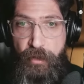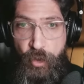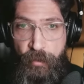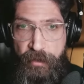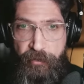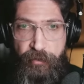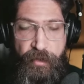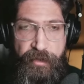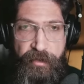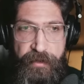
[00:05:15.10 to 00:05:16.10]
humans,
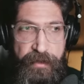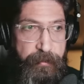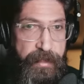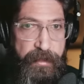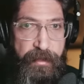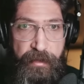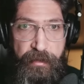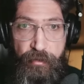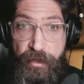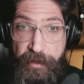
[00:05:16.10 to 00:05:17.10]
whether it be
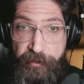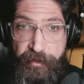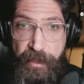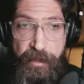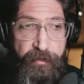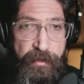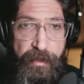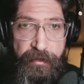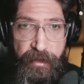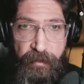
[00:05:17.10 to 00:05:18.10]
in the United States, in
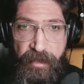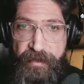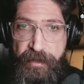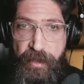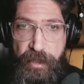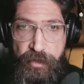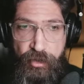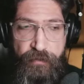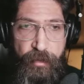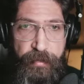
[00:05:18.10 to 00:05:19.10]
Latin America, in
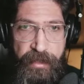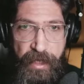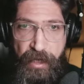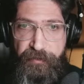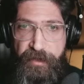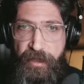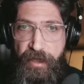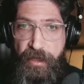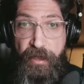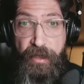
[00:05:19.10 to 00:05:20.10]
Europe, in
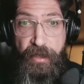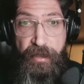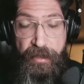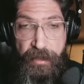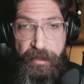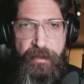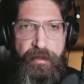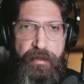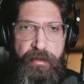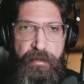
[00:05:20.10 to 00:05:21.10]
Africa,
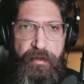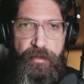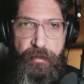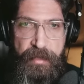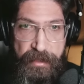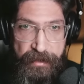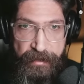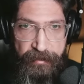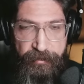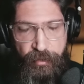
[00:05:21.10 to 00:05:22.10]
in the Middle
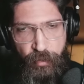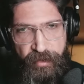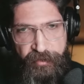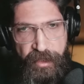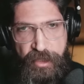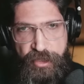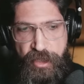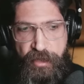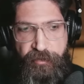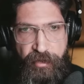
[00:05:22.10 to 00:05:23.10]
East, West
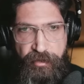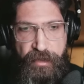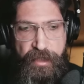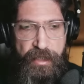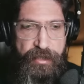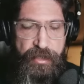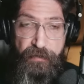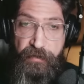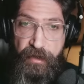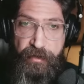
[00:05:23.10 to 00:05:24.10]
Asia, Central Asia,
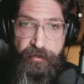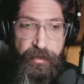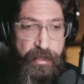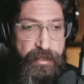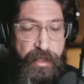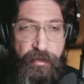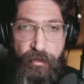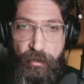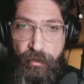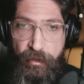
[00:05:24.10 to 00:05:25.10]
Far East Asia, and
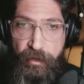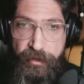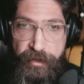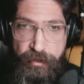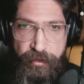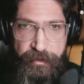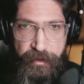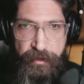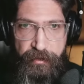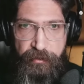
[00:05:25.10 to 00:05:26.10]
all the
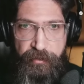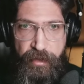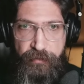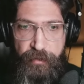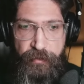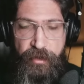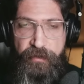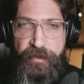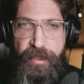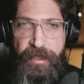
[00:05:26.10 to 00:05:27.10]
continents of the
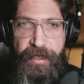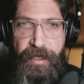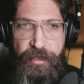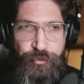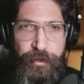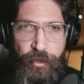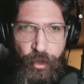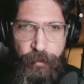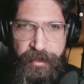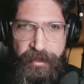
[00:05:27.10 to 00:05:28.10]
world. I truly
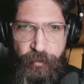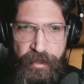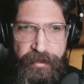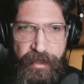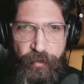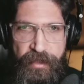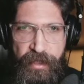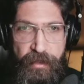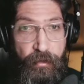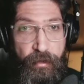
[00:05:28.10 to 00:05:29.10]
hope that one day we
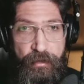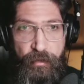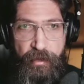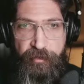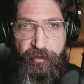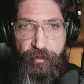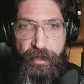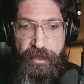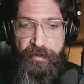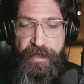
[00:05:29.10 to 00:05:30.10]
can all coexist
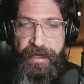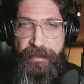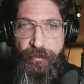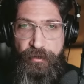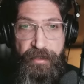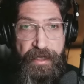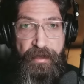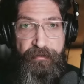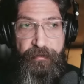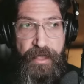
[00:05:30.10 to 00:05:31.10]
together. I don't
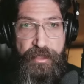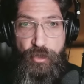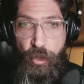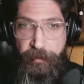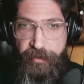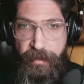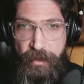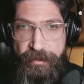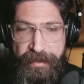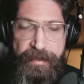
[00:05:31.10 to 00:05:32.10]
have much hopes
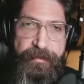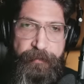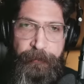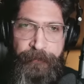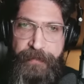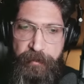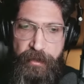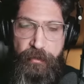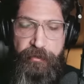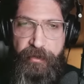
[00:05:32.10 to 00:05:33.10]
about that
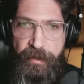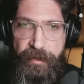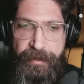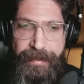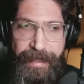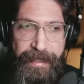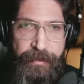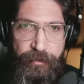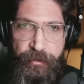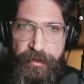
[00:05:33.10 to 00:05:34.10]
because I
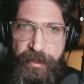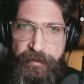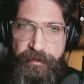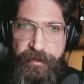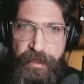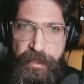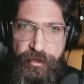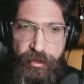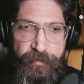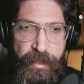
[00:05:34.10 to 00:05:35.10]
know that the
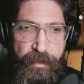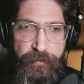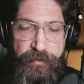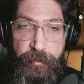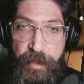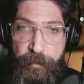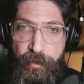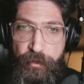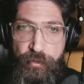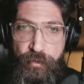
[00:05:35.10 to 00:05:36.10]
nature of the
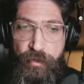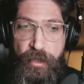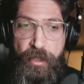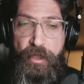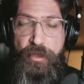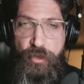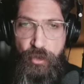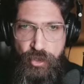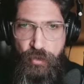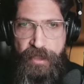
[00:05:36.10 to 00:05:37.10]
people who
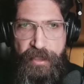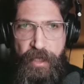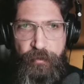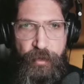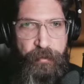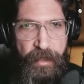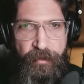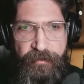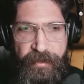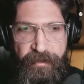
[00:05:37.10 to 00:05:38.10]
usually come to
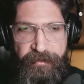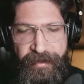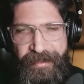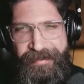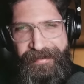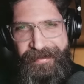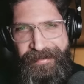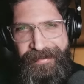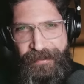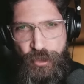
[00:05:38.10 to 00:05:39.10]
power is not
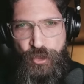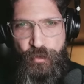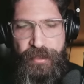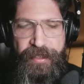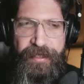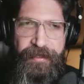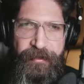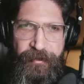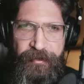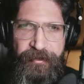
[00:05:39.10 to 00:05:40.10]
usually
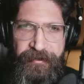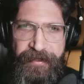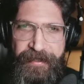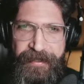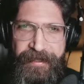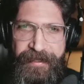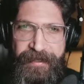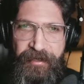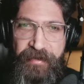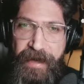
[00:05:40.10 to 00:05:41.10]
or
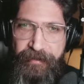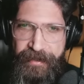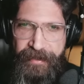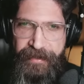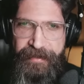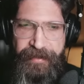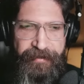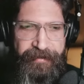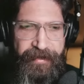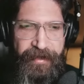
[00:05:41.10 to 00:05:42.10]
rarely,
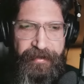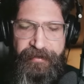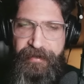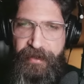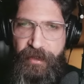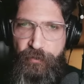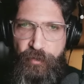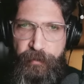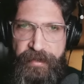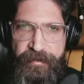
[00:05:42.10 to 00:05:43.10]
let's say, seeking
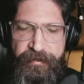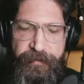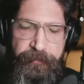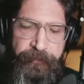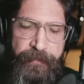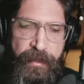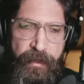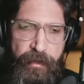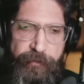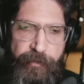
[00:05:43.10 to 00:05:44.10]
for peace.
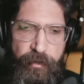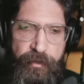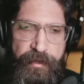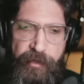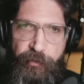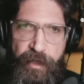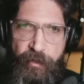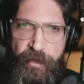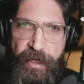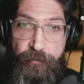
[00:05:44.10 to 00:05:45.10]
So that's why
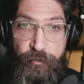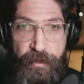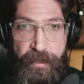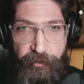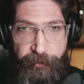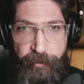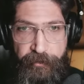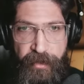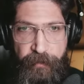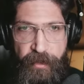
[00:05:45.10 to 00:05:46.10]
we have to
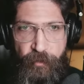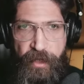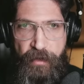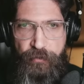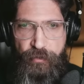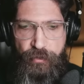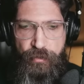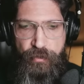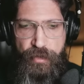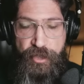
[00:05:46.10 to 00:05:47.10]
expose them and we have
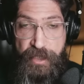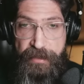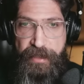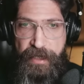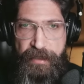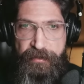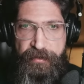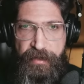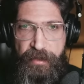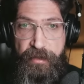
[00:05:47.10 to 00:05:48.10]
to shed light
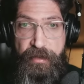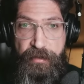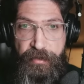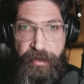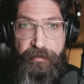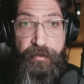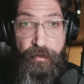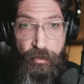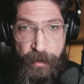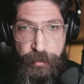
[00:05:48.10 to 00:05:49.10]
on their
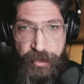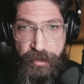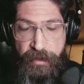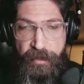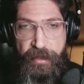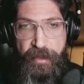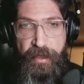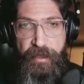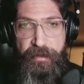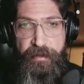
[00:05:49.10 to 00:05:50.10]
corruption
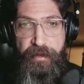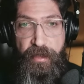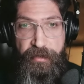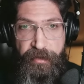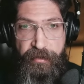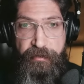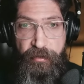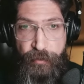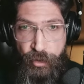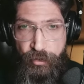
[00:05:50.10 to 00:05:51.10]
and on their
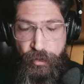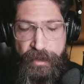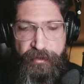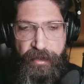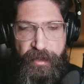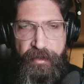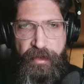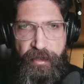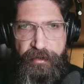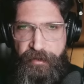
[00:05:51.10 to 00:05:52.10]
wrongdoings and
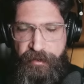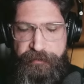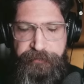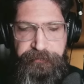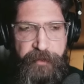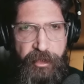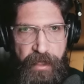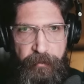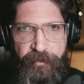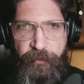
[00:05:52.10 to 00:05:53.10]
on their
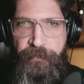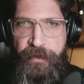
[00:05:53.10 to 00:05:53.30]
crimes.